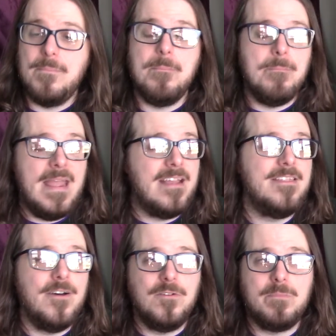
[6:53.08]

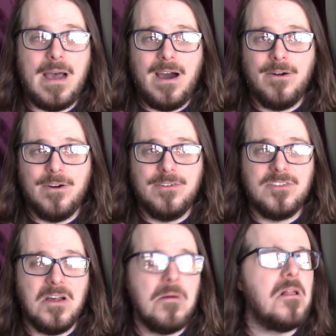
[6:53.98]
make those
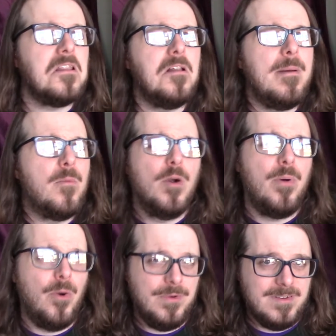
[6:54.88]
powers a little bit more
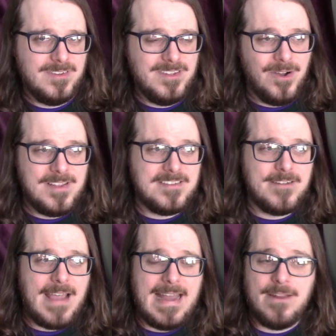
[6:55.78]
potent. You know, instead
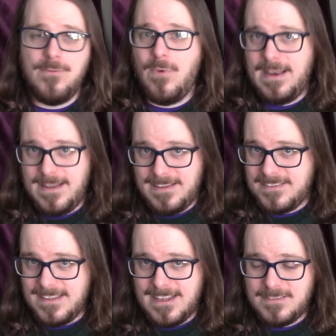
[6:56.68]
of adding 1
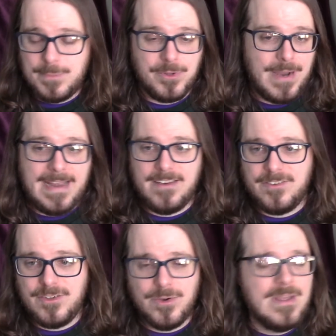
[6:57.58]
dice to the dice pool, you're adding
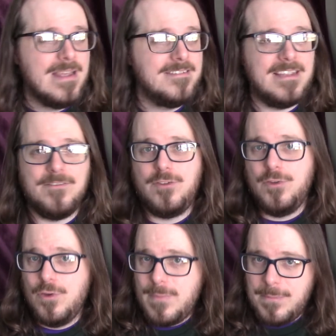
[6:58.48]
2. Instead of
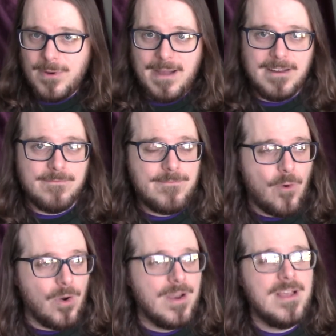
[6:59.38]
2, maybe you're adding
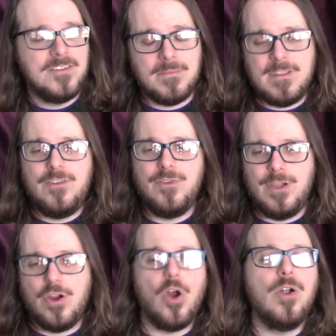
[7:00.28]
4. Something to
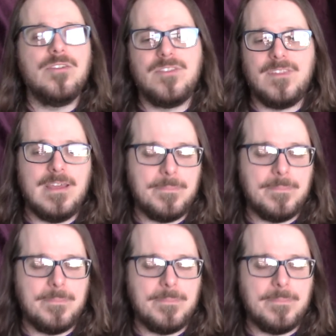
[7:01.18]
encourage the